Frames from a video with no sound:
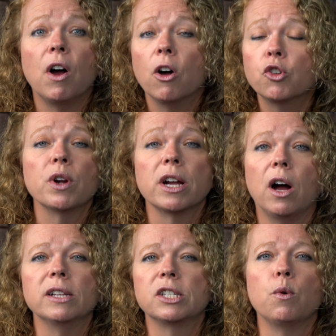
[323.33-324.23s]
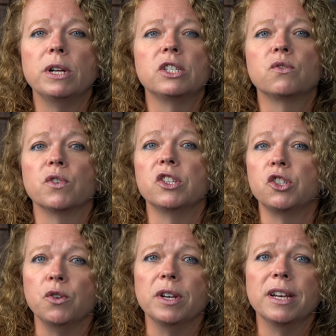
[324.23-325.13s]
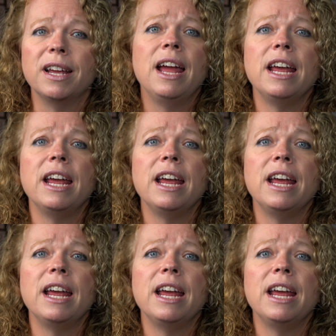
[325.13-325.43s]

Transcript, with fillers: altering consequences for the student,